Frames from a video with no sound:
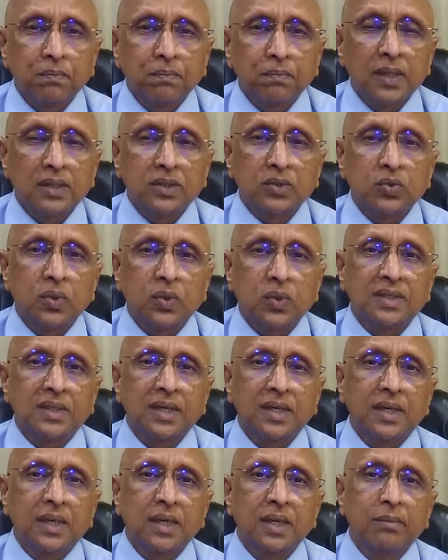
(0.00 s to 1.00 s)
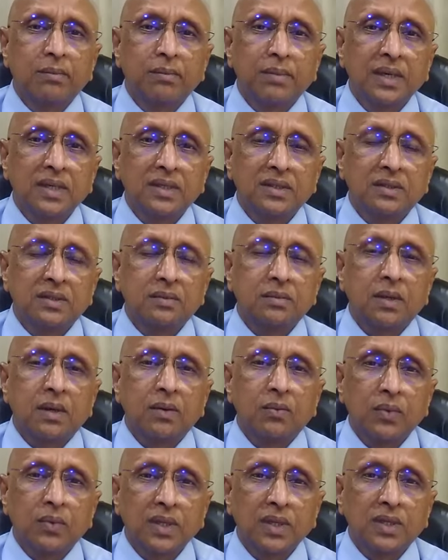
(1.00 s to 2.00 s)
pulse was getting missed
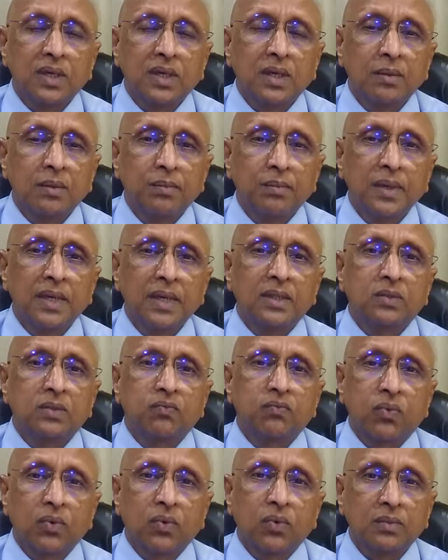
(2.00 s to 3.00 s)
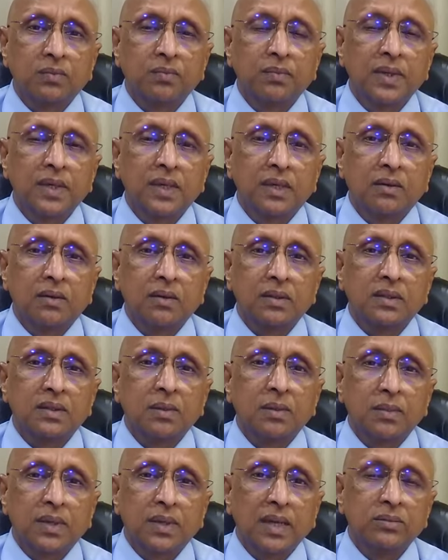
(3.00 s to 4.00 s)
every 3rd beat, 4th beat,
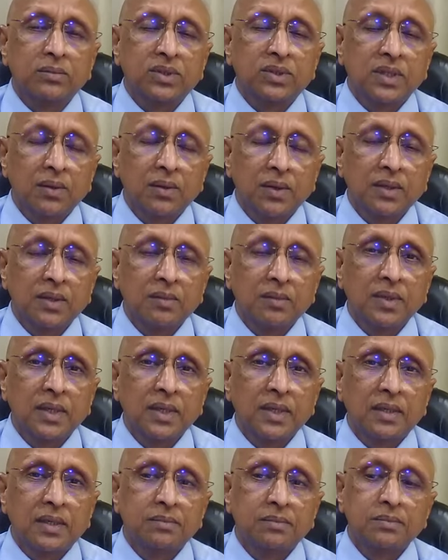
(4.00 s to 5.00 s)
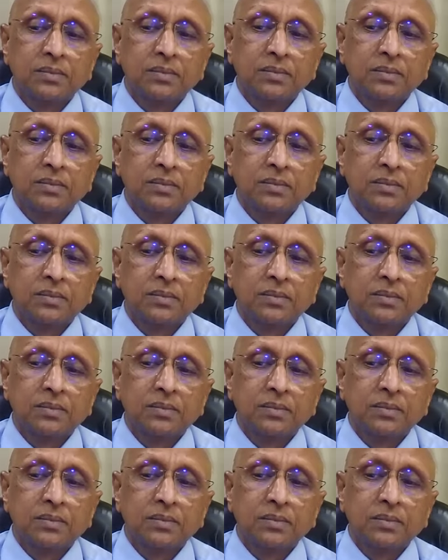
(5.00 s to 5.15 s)
sometimes 7th beat.